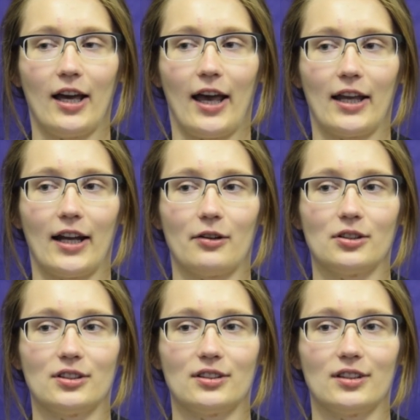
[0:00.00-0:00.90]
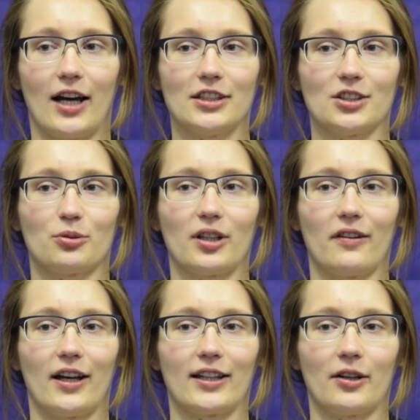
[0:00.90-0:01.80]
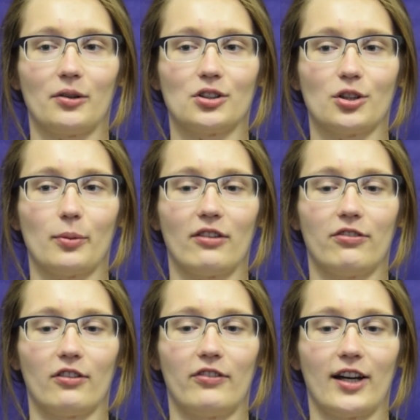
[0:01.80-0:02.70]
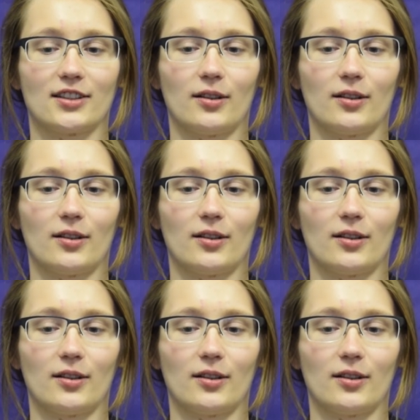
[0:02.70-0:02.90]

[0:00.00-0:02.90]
And I just really liked how there were so many fun facts,